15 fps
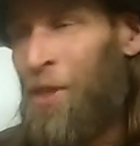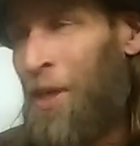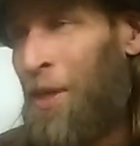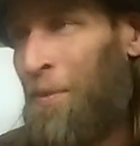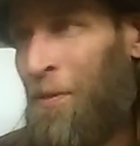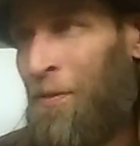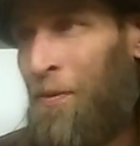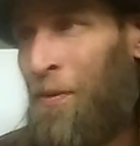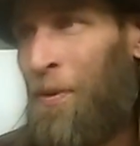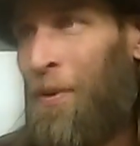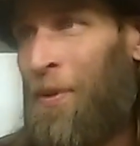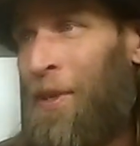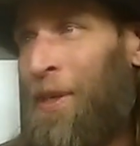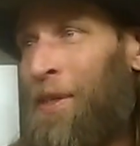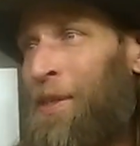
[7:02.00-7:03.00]
channel
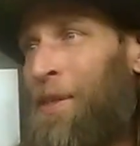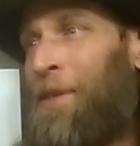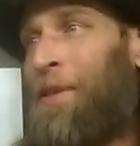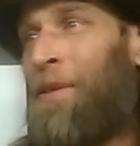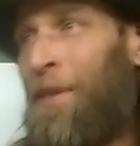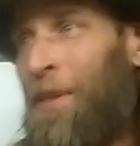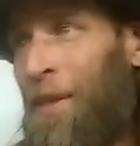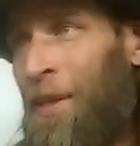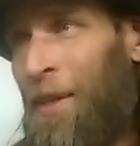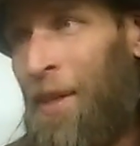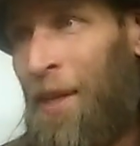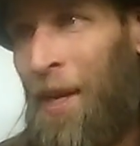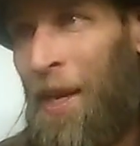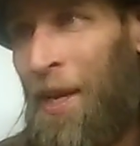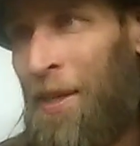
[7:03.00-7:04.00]
before this.
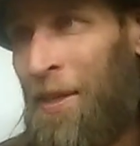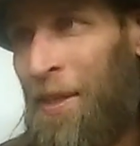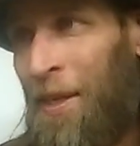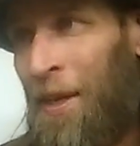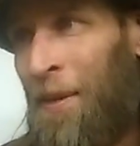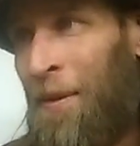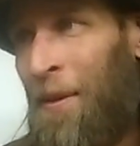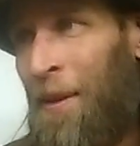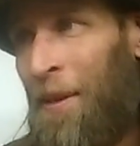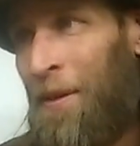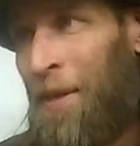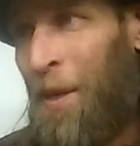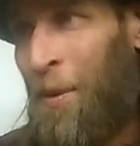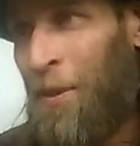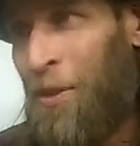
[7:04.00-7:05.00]
And
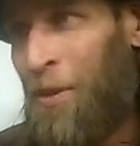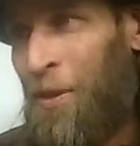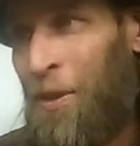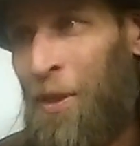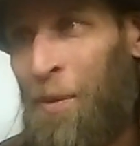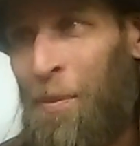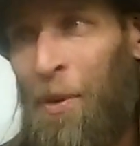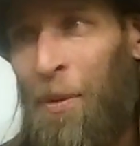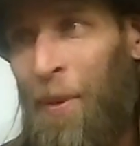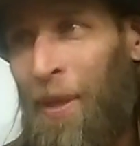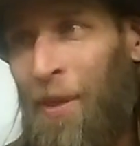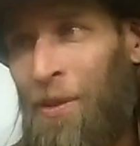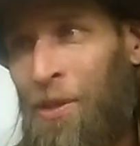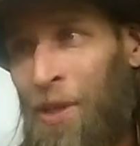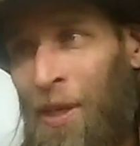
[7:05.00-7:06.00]
now I turned it into my
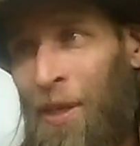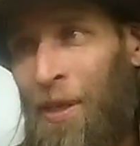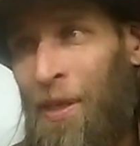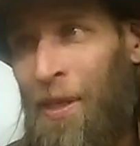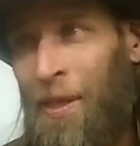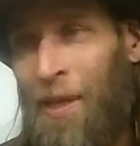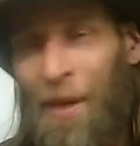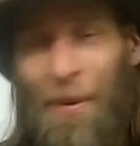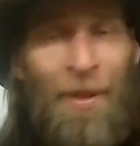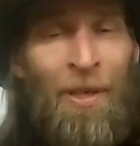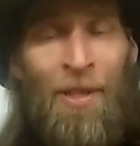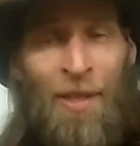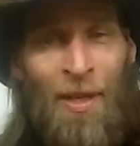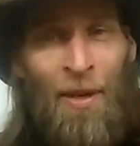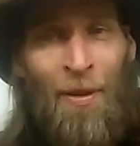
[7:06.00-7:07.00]
regular channel, and now I
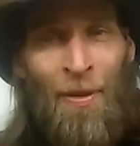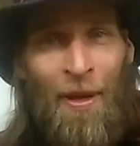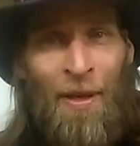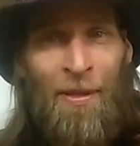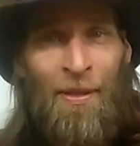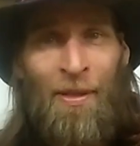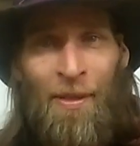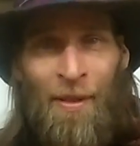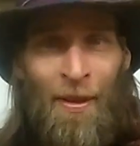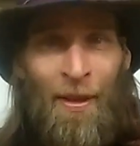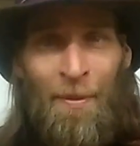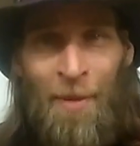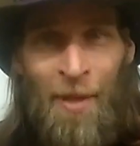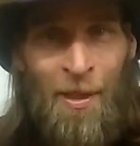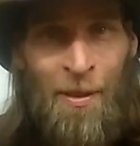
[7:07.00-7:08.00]
just hit 1,000. So
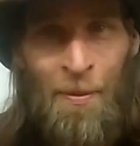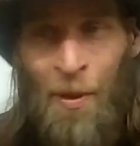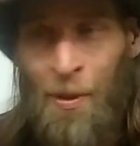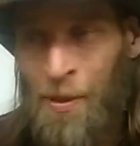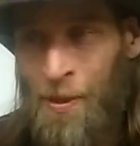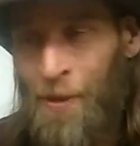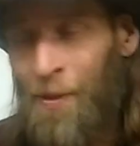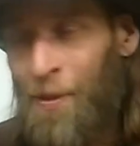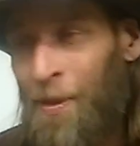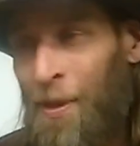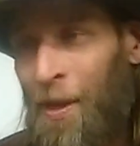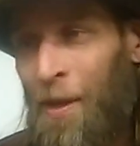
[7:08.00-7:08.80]
that means most of the